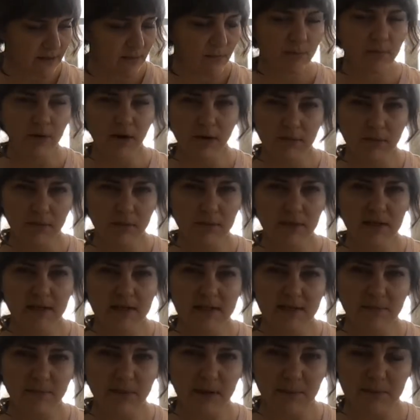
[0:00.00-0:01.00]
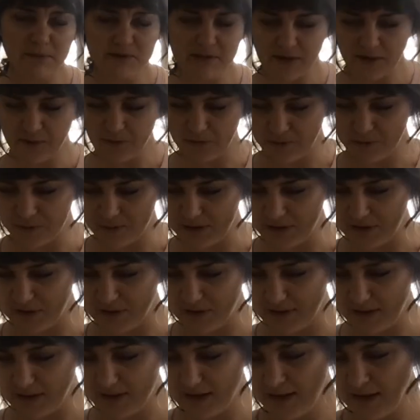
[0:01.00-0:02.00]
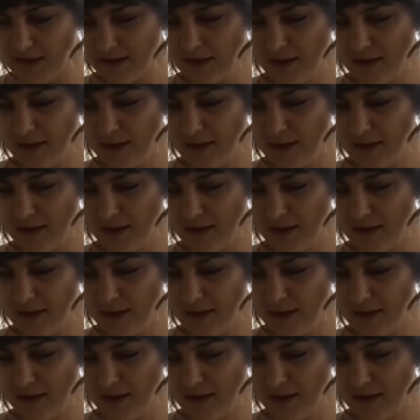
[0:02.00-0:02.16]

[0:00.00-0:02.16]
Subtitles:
probably some paper towel would be good,